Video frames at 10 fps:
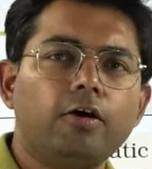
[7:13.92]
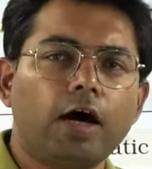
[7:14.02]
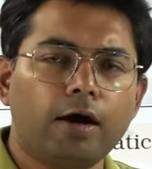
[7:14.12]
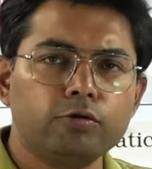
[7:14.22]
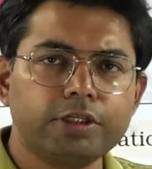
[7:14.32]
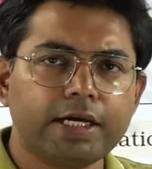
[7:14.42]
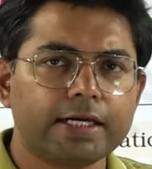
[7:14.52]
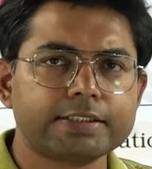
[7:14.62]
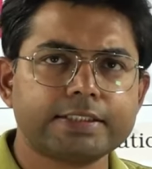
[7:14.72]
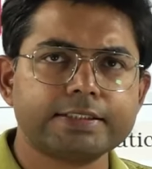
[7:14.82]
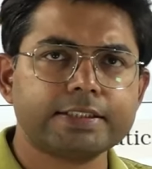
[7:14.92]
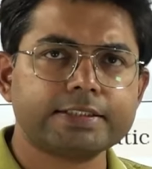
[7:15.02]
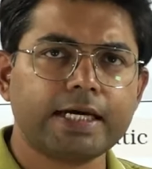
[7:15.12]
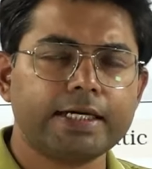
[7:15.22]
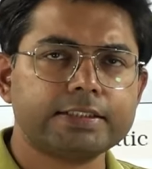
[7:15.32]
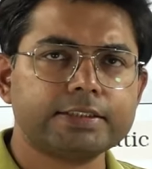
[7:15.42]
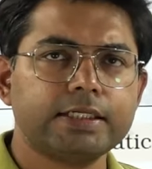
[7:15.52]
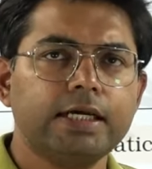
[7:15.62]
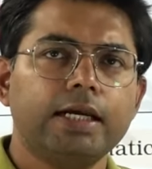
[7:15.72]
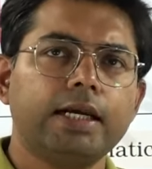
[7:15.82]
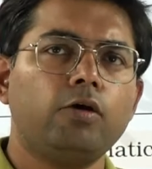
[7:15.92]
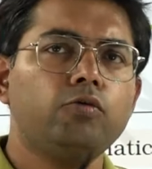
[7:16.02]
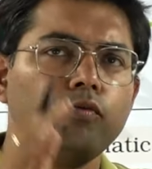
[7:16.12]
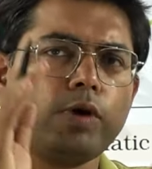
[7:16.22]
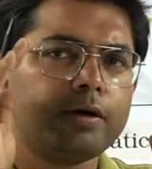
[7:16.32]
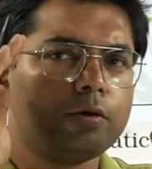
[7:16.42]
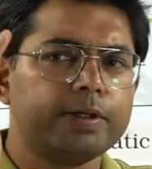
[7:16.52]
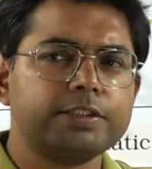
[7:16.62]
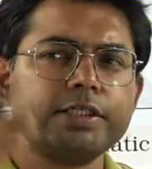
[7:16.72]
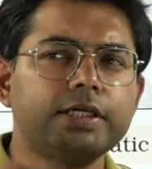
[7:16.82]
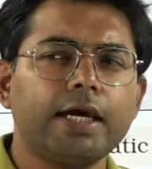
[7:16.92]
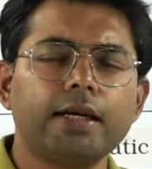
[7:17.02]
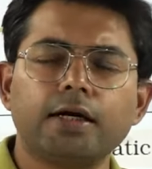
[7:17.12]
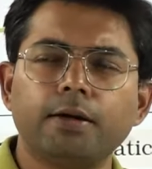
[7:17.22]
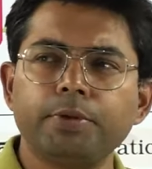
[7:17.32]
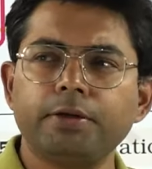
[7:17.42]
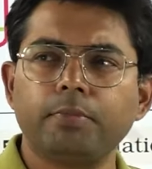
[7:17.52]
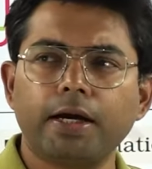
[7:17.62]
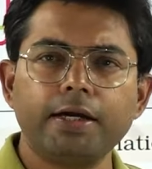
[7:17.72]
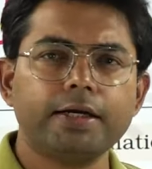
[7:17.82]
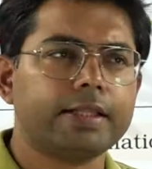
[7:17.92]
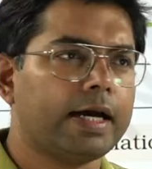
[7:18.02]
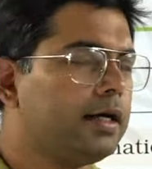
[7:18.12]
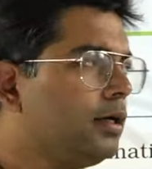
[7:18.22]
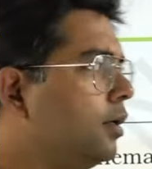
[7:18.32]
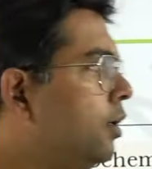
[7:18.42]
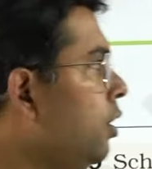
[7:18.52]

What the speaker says: of how they are synthesized, now one question can come in mind that